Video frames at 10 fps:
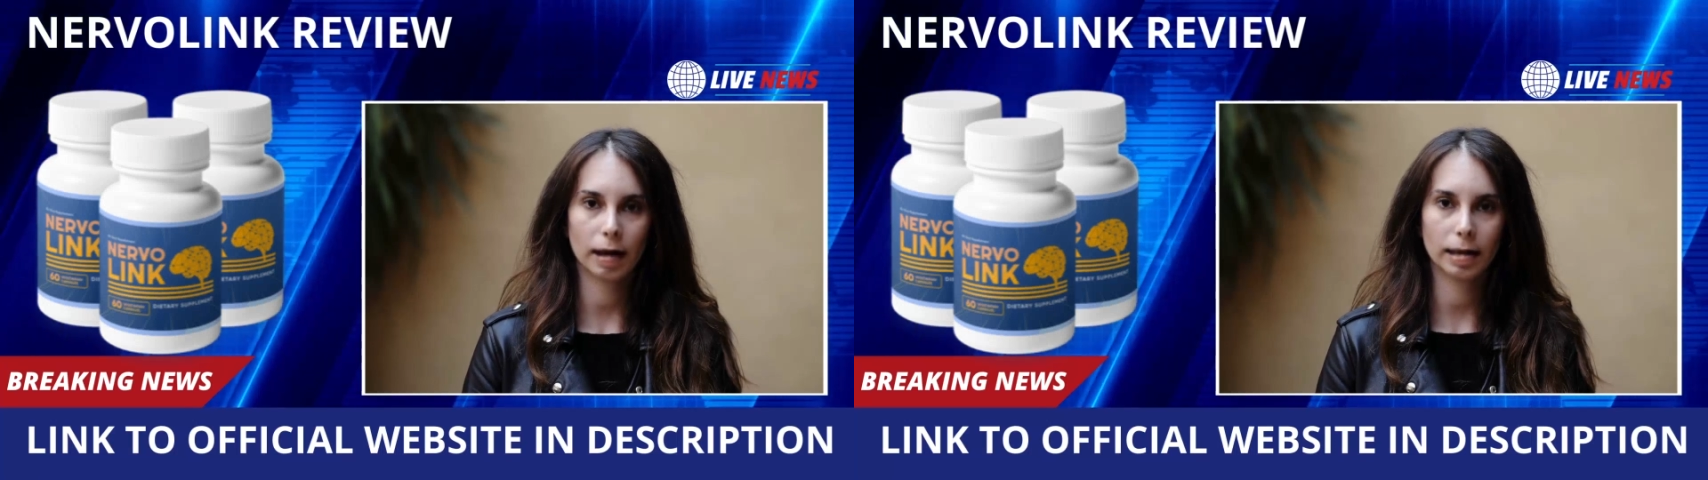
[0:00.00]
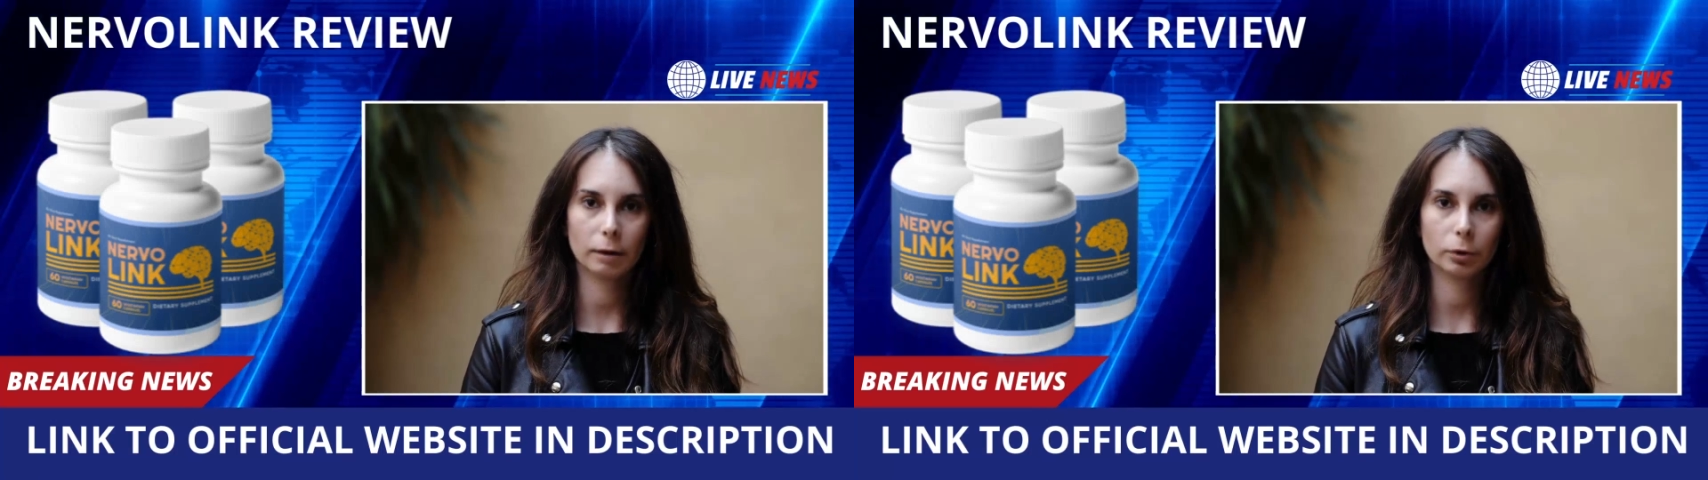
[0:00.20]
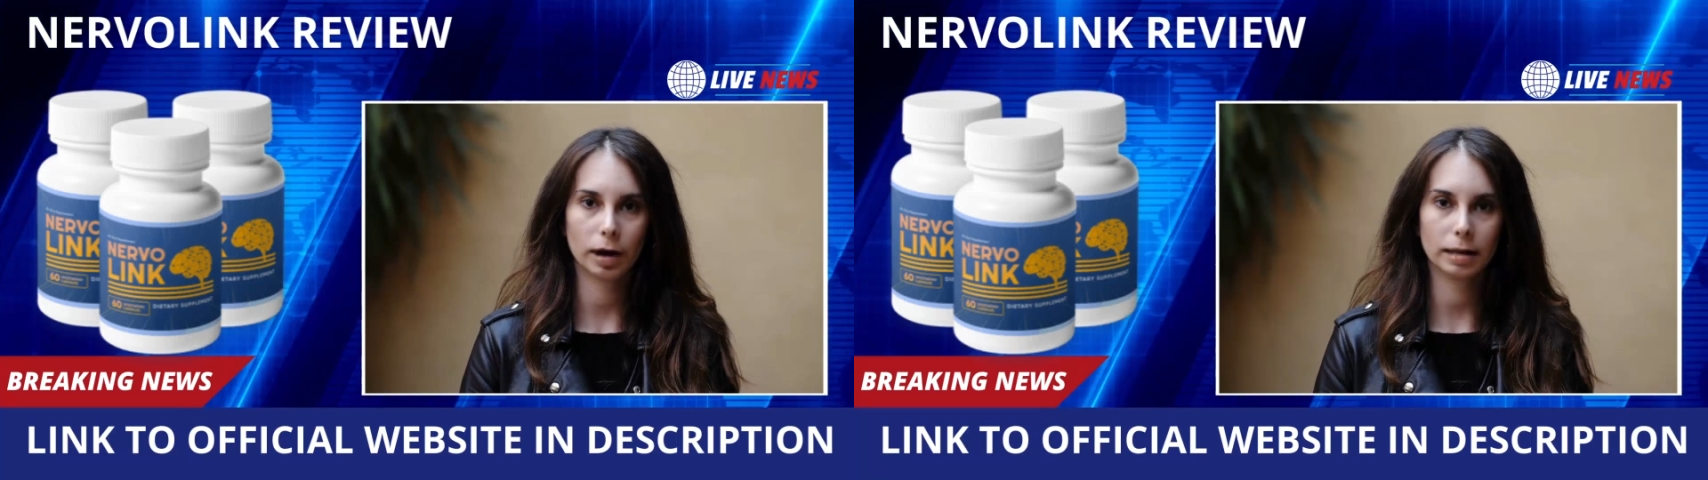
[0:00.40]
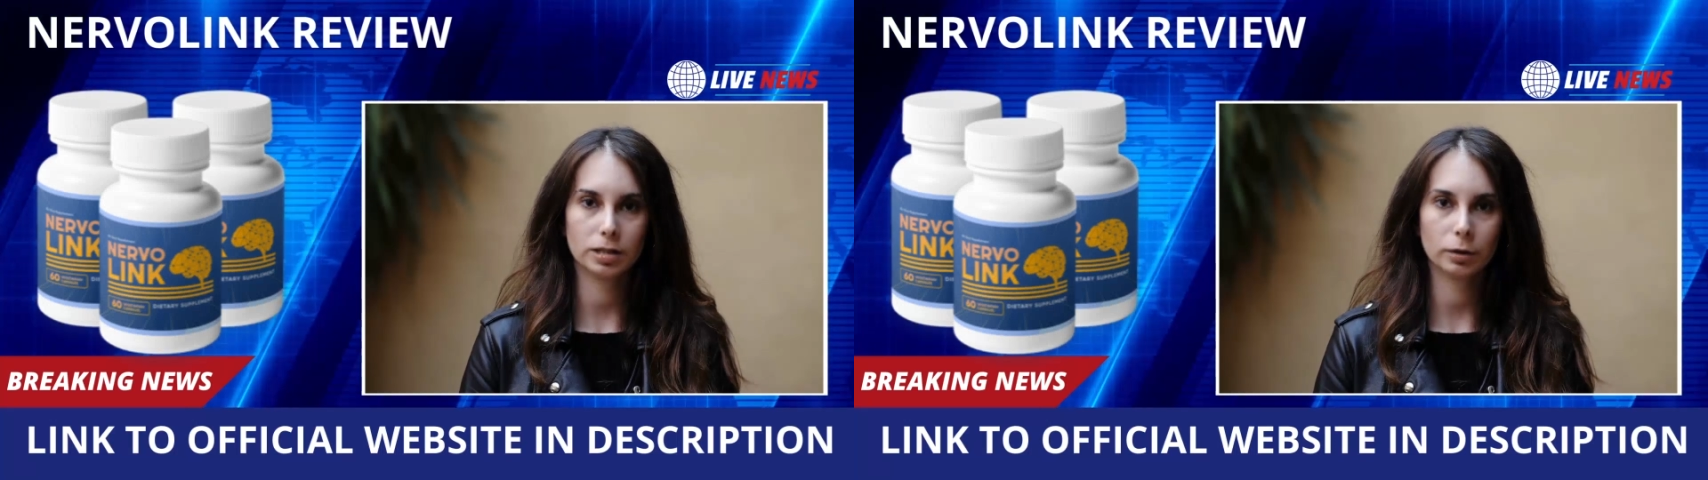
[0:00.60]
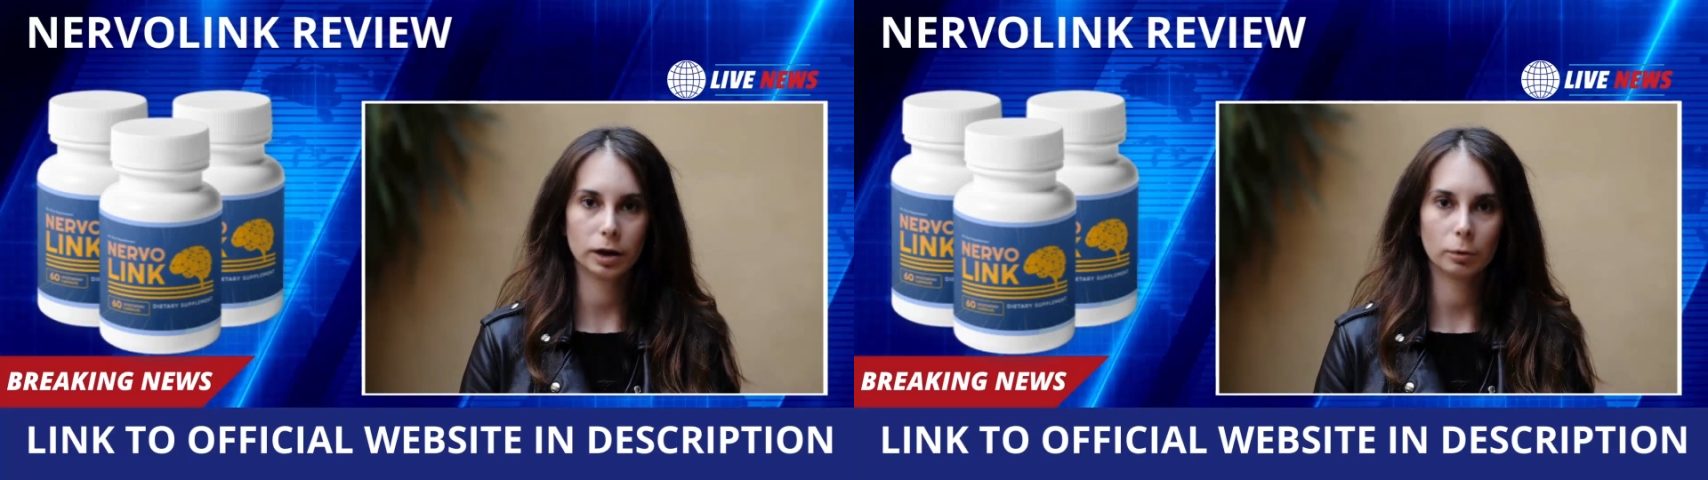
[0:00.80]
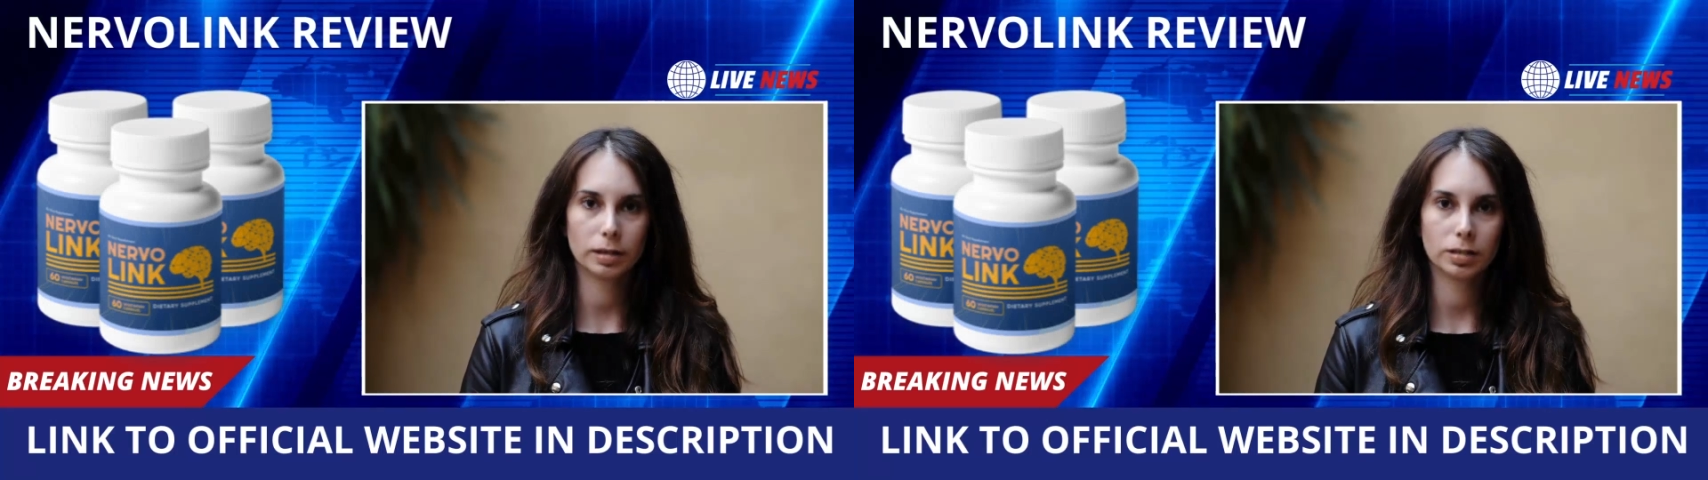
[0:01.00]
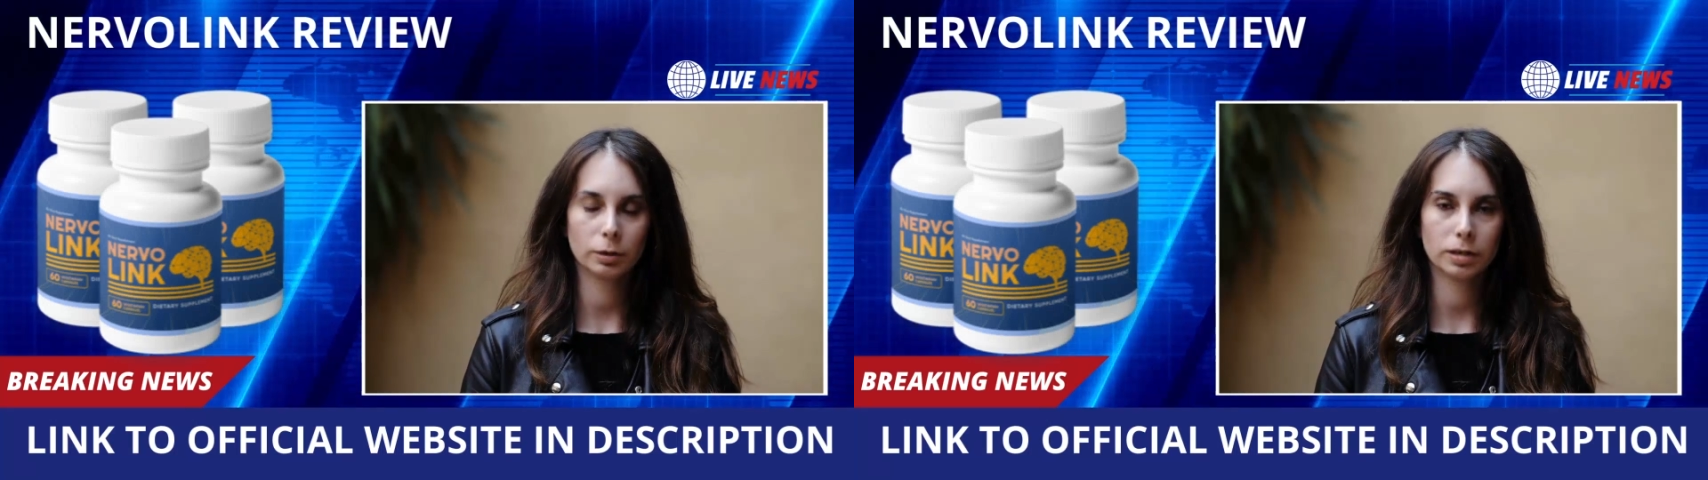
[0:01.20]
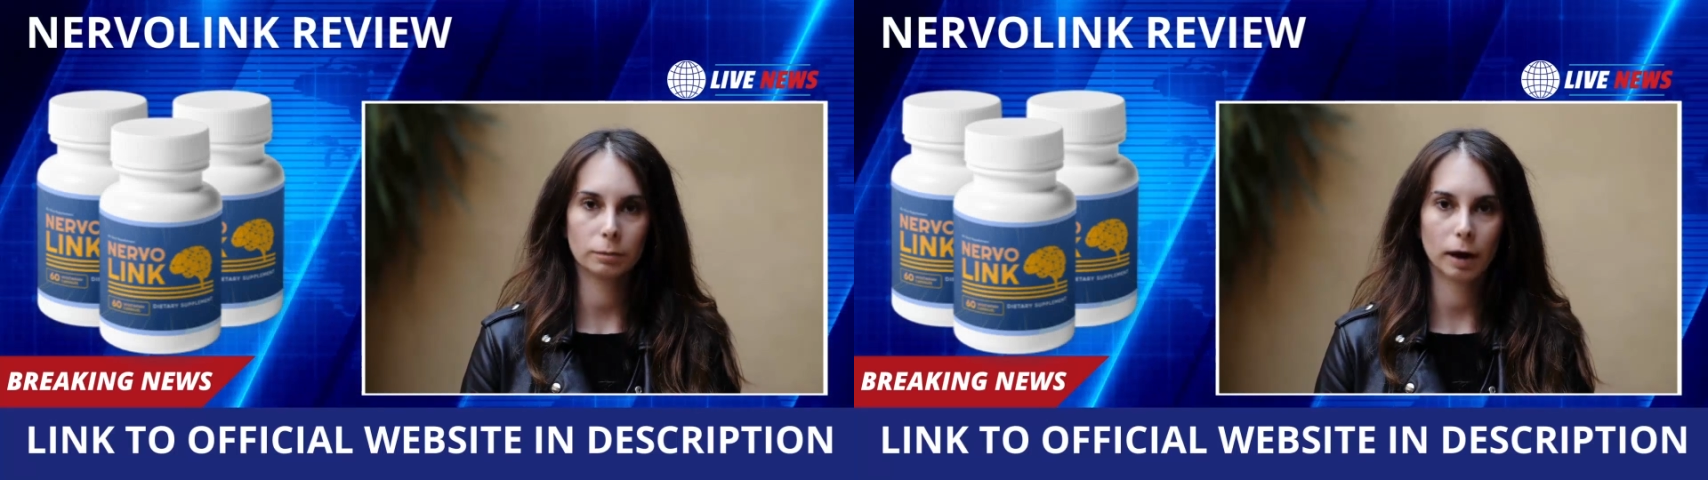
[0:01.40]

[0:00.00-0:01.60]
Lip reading: and I will answer you as soon as